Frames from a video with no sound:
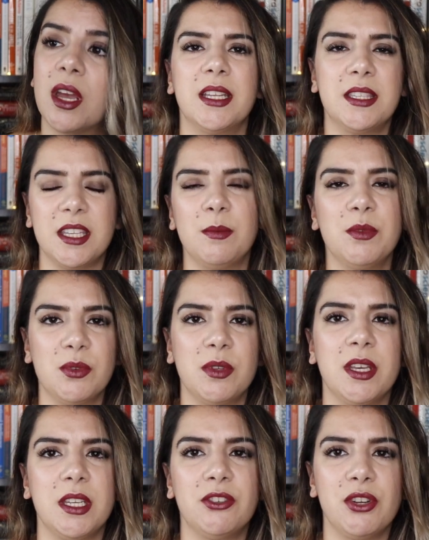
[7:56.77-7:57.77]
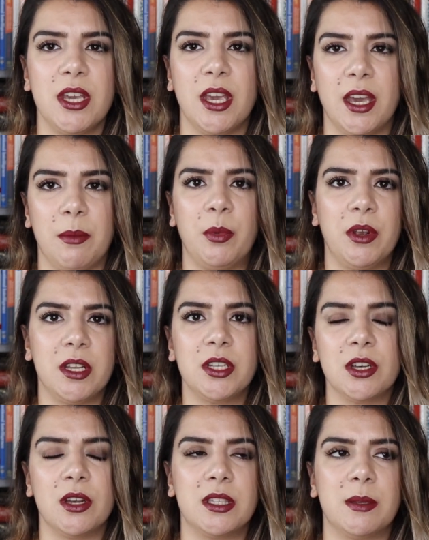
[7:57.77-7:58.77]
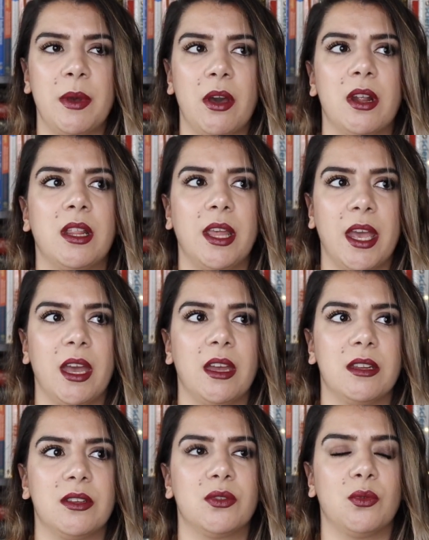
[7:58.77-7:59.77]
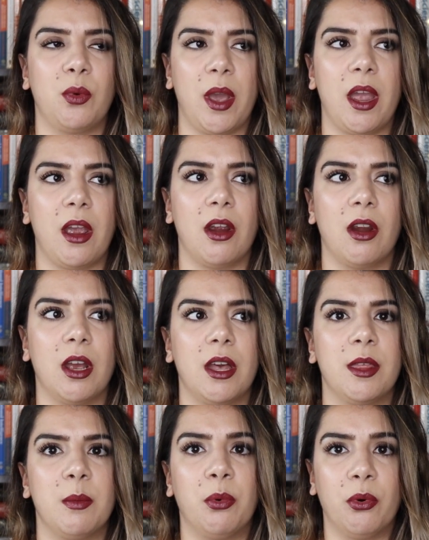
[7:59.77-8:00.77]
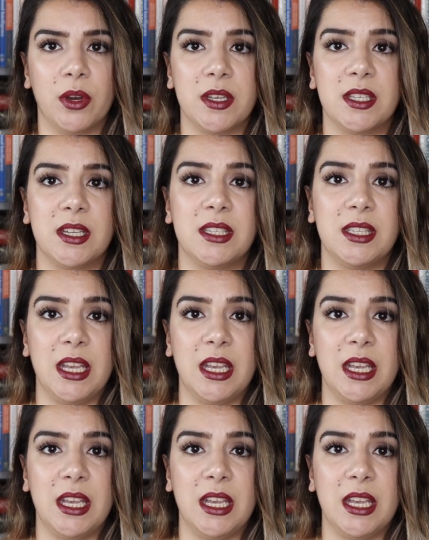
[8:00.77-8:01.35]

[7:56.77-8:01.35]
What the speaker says: It seems really intriguing. I'm pretty sure it's about a land where the poison is